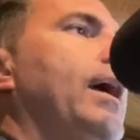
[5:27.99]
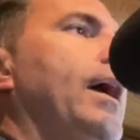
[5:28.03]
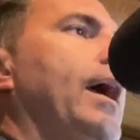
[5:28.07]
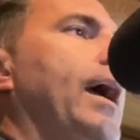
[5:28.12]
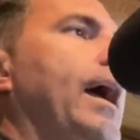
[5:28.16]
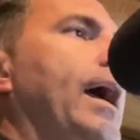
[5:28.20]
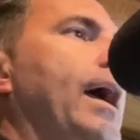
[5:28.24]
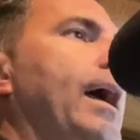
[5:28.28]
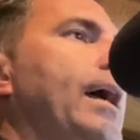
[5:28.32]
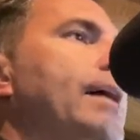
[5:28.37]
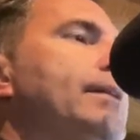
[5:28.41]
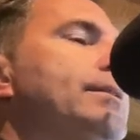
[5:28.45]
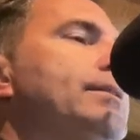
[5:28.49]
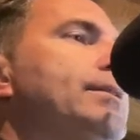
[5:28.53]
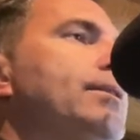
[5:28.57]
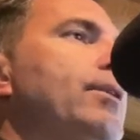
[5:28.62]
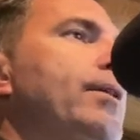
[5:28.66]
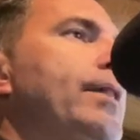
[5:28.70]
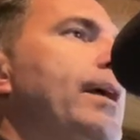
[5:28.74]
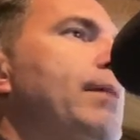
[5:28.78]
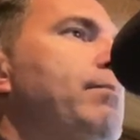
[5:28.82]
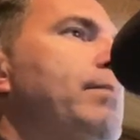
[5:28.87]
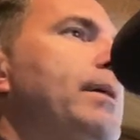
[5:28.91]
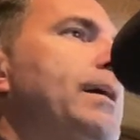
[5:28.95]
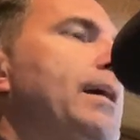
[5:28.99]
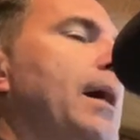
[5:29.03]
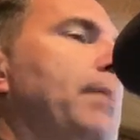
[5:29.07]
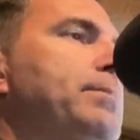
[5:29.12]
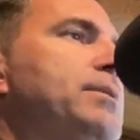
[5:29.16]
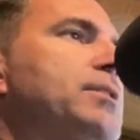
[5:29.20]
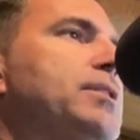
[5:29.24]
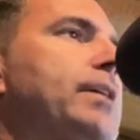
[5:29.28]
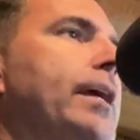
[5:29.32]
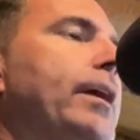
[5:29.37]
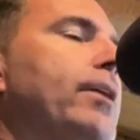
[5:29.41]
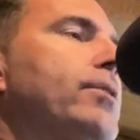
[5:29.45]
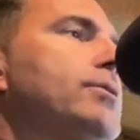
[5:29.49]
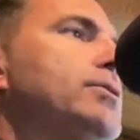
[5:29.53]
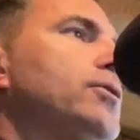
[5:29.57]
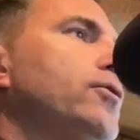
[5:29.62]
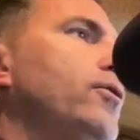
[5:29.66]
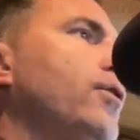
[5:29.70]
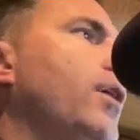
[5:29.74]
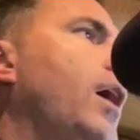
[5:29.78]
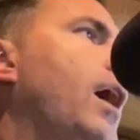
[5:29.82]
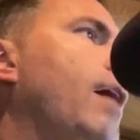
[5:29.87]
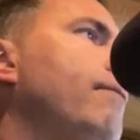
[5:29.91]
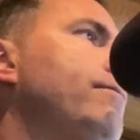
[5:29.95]
And, you know, they'd be upstairs in
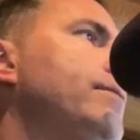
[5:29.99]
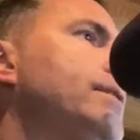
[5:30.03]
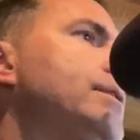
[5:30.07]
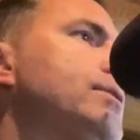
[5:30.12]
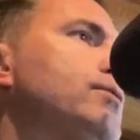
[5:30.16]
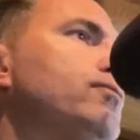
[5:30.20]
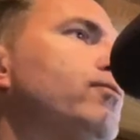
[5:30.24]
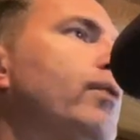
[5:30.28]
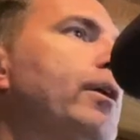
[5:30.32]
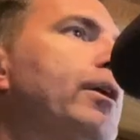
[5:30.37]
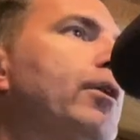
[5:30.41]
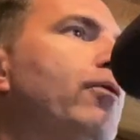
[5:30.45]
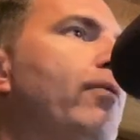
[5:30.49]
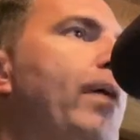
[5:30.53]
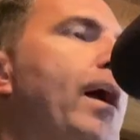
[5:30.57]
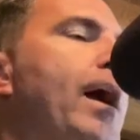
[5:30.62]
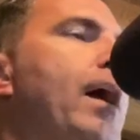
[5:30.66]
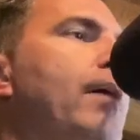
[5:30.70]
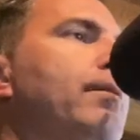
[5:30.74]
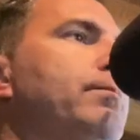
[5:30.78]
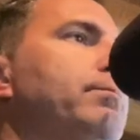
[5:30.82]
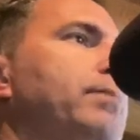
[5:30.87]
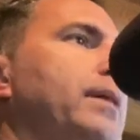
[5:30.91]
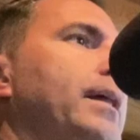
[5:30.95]
our office running around,